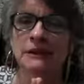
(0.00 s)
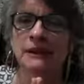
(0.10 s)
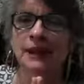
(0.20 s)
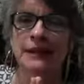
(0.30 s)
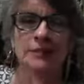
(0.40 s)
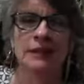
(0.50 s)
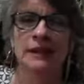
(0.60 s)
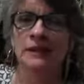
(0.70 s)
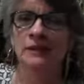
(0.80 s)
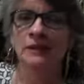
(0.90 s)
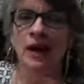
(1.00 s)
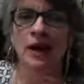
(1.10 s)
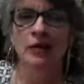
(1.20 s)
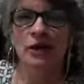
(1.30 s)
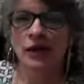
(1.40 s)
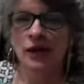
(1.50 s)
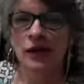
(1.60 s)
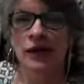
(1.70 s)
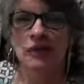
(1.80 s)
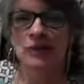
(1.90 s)
I could be on here forever, you know. I
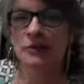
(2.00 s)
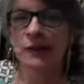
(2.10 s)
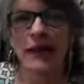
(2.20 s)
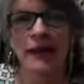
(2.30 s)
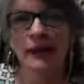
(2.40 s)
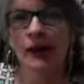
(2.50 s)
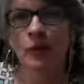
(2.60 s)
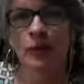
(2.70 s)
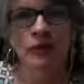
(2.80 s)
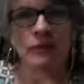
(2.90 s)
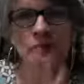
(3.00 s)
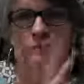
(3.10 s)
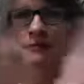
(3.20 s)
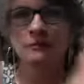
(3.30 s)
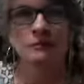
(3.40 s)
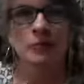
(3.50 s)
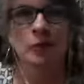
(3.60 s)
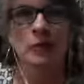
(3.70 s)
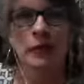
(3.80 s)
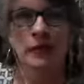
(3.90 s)
could just be hanging out with
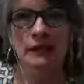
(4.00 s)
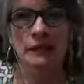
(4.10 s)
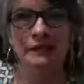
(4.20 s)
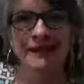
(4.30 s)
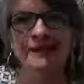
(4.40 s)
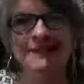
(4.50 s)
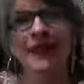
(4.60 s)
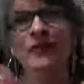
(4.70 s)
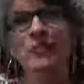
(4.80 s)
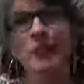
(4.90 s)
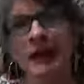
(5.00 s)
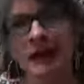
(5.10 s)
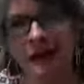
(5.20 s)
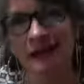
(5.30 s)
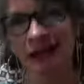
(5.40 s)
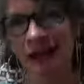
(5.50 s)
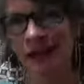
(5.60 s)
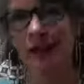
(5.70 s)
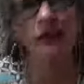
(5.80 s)
nobody. Yes, everybody. I don't even